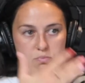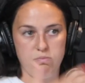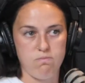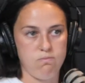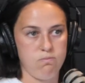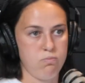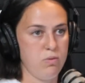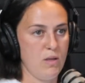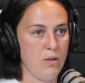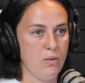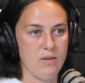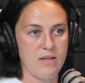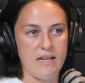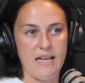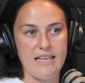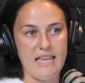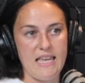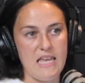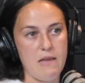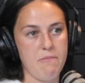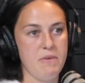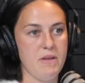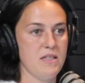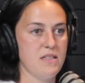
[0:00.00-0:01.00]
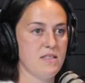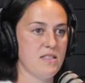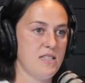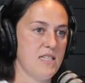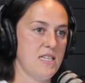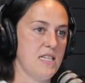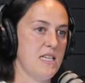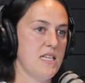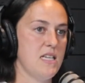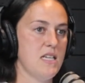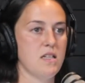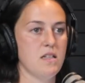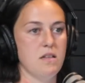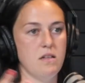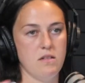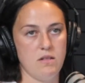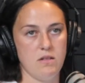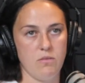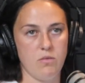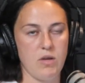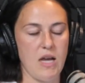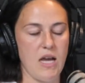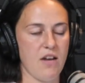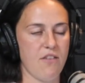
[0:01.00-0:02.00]
we would like A, B and C, and
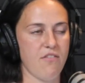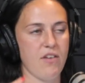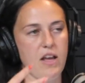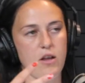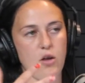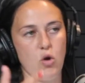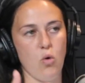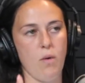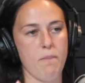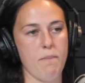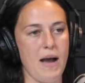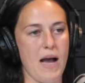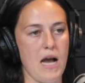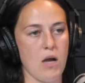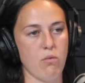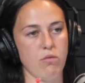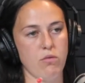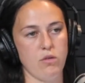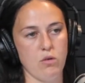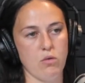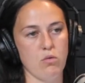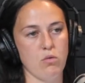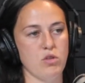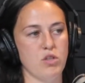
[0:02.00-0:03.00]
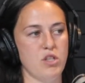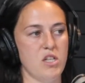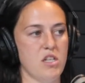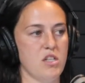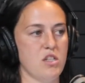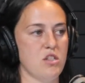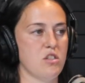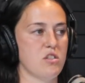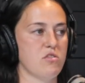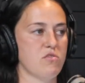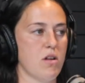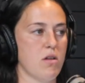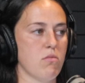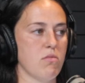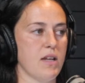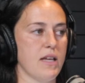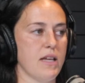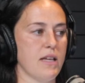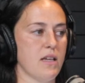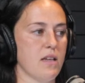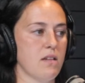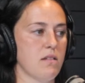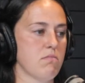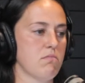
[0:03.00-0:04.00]
kind of going back with negotiations around
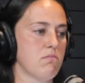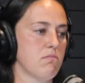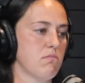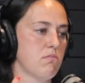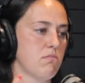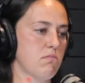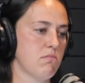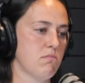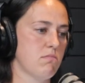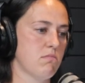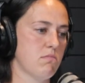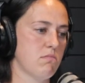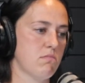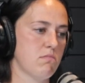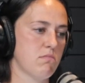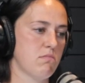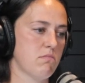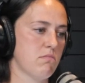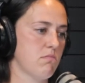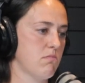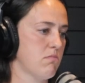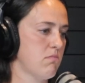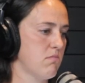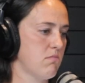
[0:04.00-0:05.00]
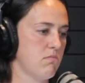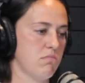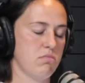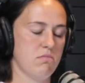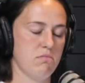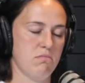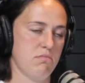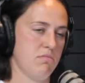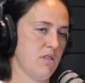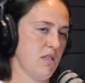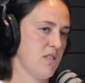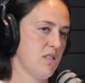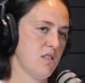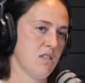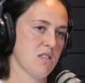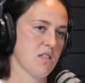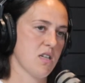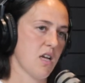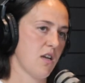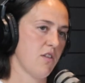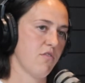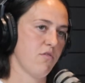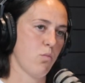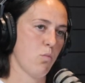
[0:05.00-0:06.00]
like, this is
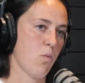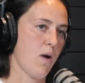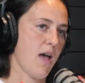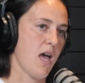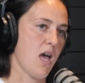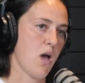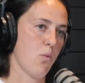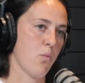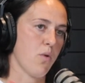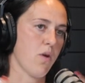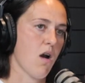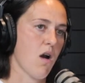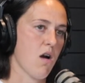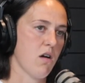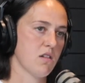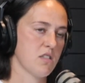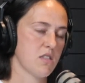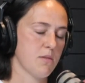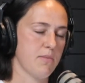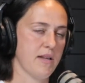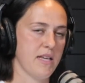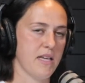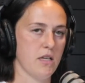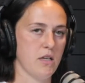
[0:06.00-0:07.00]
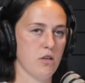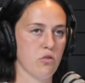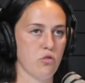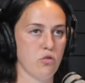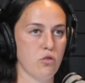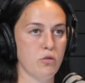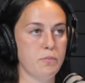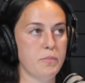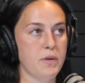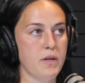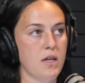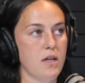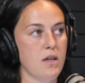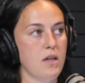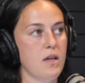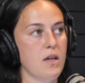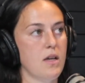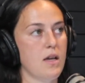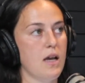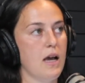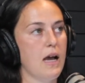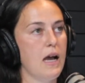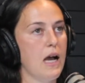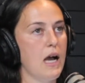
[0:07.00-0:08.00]
kind of where we are as a playing group.
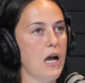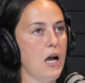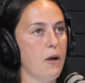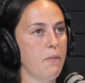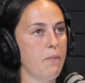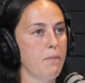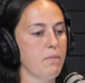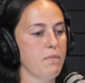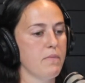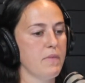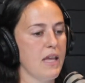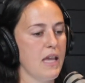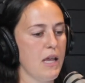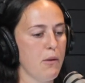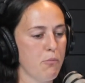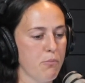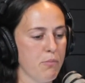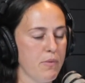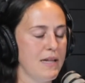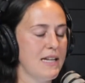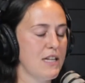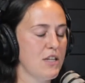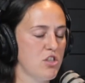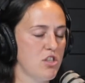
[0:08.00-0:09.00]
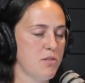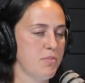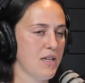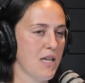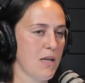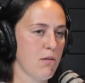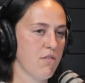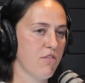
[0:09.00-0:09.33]
It literally became a